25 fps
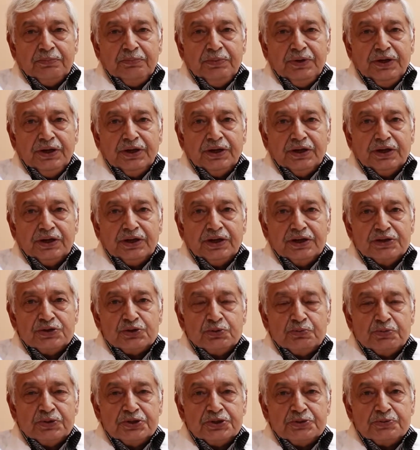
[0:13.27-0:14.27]
BLK
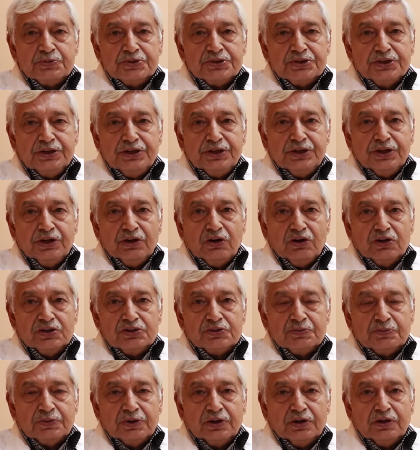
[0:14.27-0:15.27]
Super Specialty
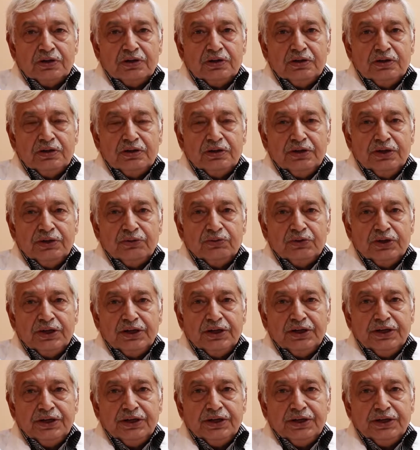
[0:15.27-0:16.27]
Hospital, New
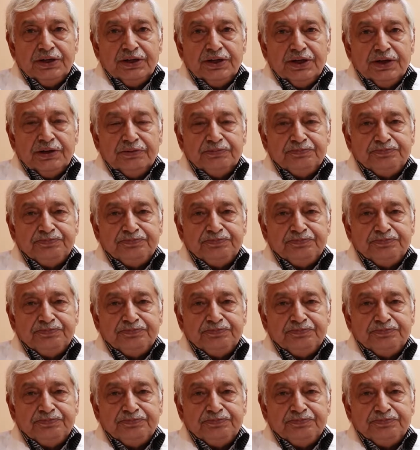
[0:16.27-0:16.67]
Delhi, India.